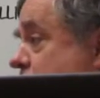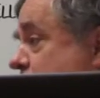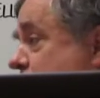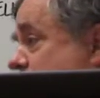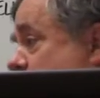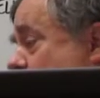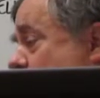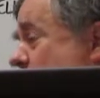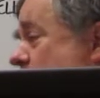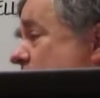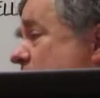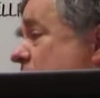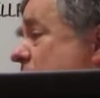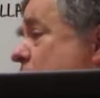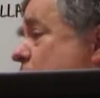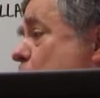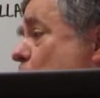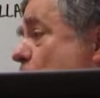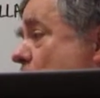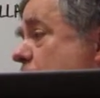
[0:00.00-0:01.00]

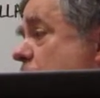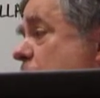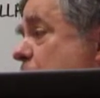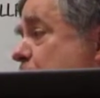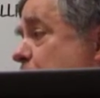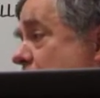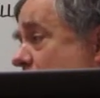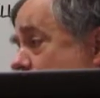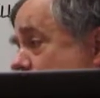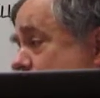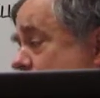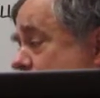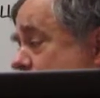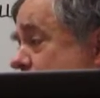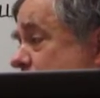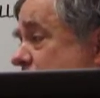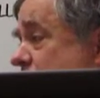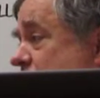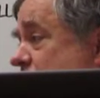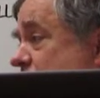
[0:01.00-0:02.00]
One of the
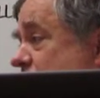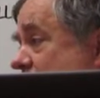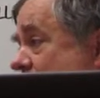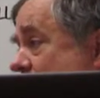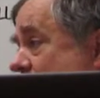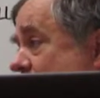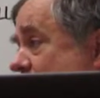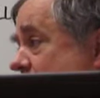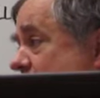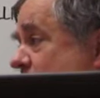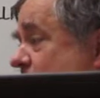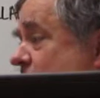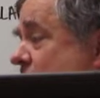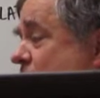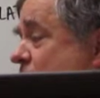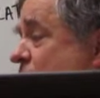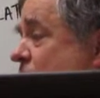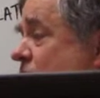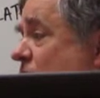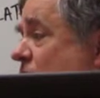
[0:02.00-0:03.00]
partners decided,
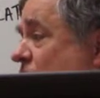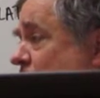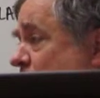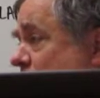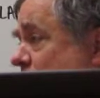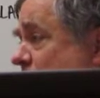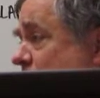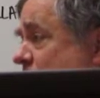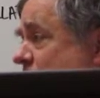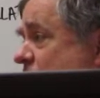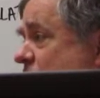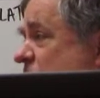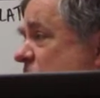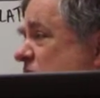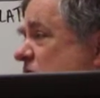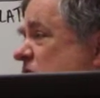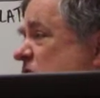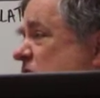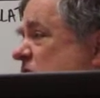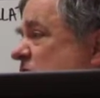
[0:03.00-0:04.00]
let's convert these to
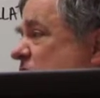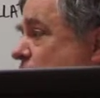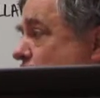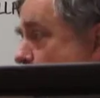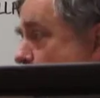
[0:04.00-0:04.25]
C